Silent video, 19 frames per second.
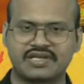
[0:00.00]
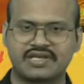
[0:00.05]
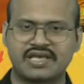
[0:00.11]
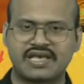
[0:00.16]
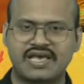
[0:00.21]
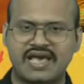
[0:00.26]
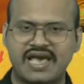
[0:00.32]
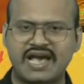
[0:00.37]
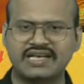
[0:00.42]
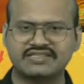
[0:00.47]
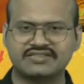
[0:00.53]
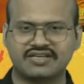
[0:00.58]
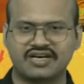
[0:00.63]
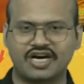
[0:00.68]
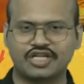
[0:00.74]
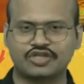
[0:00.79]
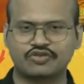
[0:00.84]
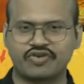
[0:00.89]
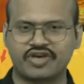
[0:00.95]
As
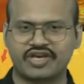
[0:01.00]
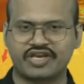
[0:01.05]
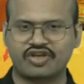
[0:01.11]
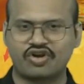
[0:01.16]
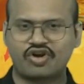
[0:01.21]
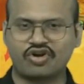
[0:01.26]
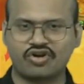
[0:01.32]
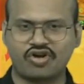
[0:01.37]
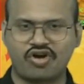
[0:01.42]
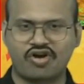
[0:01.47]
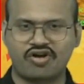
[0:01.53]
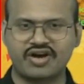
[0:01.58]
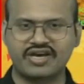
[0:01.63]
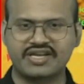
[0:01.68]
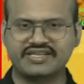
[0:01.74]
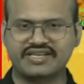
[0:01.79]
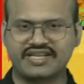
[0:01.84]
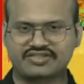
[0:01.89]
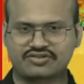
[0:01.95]
earthquake cannot occur
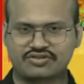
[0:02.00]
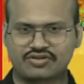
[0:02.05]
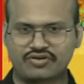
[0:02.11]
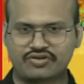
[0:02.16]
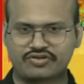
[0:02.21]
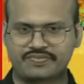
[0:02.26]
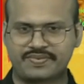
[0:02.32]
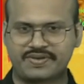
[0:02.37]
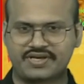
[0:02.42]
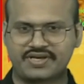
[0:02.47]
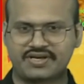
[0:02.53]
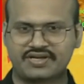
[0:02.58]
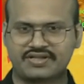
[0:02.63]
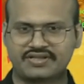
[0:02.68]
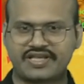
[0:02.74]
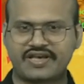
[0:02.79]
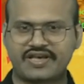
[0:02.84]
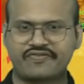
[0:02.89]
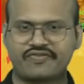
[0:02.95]
in asthenosphere,
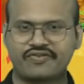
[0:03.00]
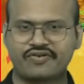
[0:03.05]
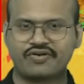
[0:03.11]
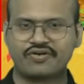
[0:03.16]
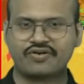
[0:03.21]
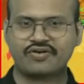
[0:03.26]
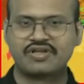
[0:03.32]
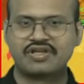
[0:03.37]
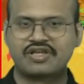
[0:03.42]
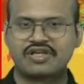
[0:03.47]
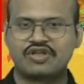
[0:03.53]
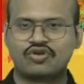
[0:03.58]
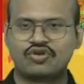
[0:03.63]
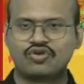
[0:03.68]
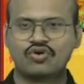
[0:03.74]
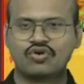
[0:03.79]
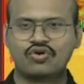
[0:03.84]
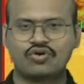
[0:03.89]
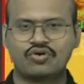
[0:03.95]
therefore
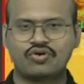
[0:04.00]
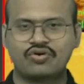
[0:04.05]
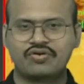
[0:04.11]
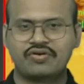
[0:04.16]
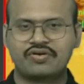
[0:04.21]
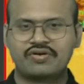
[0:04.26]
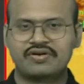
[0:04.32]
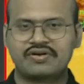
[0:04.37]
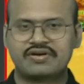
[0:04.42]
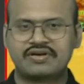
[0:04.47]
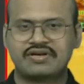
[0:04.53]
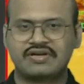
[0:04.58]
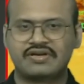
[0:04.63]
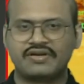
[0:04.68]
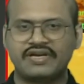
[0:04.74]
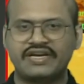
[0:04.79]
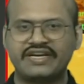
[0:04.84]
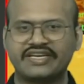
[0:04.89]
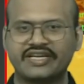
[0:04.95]
no
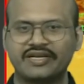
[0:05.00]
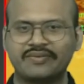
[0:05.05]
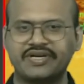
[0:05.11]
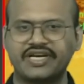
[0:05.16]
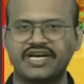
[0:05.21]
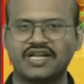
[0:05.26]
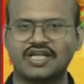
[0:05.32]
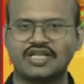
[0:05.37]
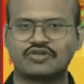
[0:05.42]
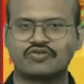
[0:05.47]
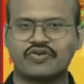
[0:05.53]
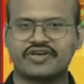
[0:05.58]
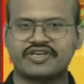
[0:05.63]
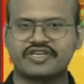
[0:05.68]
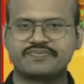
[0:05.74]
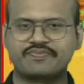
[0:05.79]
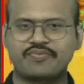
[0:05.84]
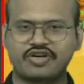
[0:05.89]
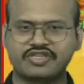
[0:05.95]
intermediate earthquake
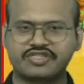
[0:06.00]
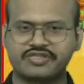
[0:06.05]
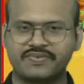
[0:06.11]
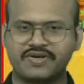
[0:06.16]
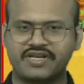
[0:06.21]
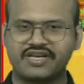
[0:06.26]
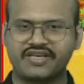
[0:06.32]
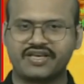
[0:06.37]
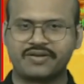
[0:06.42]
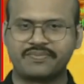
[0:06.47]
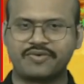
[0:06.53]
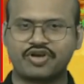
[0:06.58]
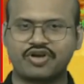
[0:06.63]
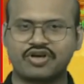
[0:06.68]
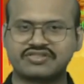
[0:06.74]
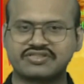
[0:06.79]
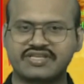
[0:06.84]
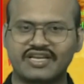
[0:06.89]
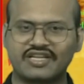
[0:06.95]
is possible here
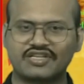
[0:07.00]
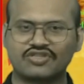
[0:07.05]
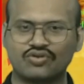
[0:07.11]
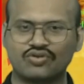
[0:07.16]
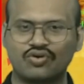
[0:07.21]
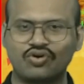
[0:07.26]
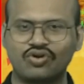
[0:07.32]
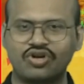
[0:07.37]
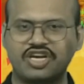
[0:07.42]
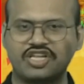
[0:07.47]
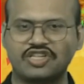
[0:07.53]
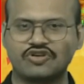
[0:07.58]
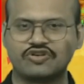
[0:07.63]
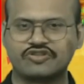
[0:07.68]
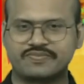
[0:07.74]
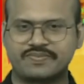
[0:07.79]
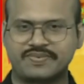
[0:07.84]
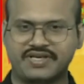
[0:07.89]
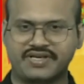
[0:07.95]
because there is no
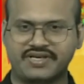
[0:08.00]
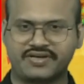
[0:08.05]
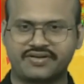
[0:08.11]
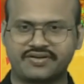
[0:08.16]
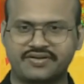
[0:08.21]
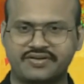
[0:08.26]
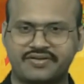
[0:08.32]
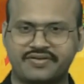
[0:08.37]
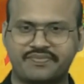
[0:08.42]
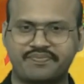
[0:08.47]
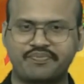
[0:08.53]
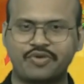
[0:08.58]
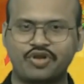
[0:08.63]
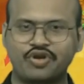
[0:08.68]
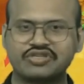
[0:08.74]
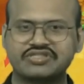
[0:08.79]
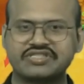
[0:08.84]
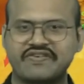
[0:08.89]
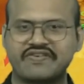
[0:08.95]
lithosphere
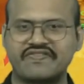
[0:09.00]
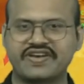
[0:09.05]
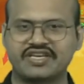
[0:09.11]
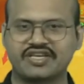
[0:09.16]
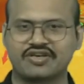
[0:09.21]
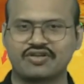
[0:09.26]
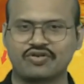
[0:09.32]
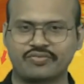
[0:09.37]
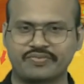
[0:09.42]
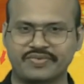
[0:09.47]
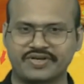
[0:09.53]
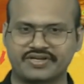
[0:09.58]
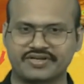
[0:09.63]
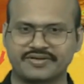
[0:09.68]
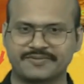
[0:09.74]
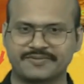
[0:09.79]
below 70 km.